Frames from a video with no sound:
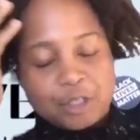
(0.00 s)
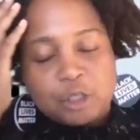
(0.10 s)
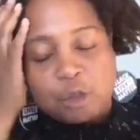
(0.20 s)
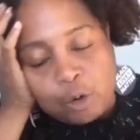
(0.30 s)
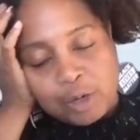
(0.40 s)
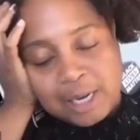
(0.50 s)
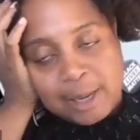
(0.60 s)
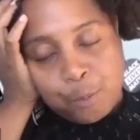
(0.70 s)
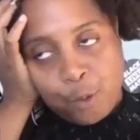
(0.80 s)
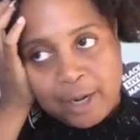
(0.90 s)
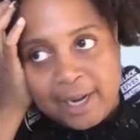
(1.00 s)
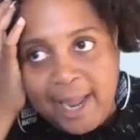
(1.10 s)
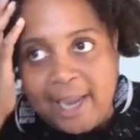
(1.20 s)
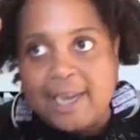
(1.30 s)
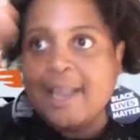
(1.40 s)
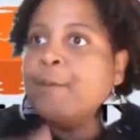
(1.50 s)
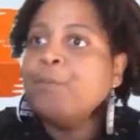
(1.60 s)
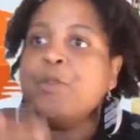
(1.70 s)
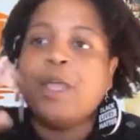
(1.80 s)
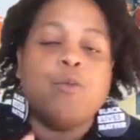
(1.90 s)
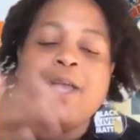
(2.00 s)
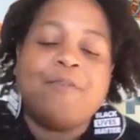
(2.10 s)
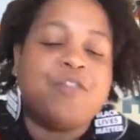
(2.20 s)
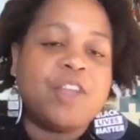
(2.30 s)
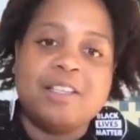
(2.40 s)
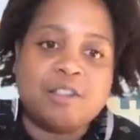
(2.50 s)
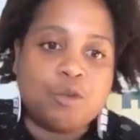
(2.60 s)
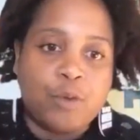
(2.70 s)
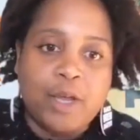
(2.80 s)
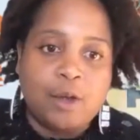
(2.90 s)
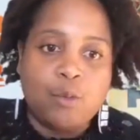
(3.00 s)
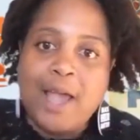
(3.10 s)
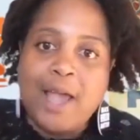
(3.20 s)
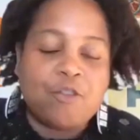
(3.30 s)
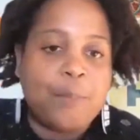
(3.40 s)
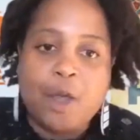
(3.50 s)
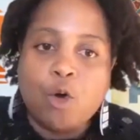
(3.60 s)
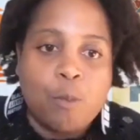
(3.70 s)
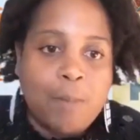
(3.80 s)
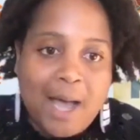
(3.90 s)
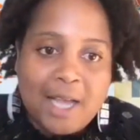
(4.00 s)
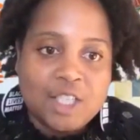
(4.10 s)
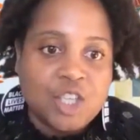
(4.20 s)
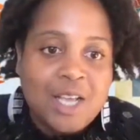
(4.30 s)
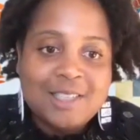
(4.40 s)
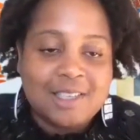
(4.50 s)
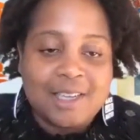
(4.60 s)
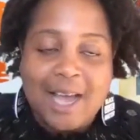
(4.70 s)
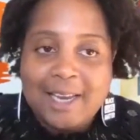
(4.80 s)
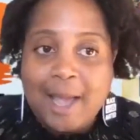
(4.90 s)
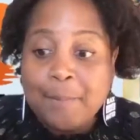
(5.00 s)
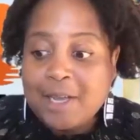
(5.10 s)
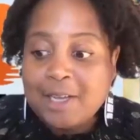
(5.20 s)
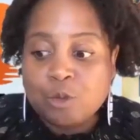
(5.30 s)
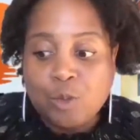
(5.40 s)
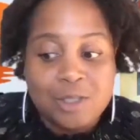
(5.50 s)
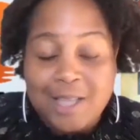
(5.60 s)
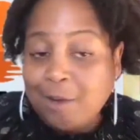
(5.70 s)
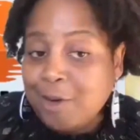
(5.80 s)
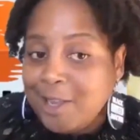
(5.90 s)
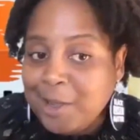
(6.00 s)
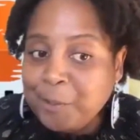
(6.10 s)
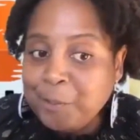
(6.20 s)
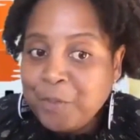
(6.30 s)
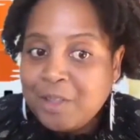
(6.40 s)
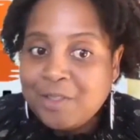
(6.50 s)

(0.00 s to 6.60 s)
certainly born in Haiti, that we have to kiss the ring. We have to pay homage to Gaillard, because without him,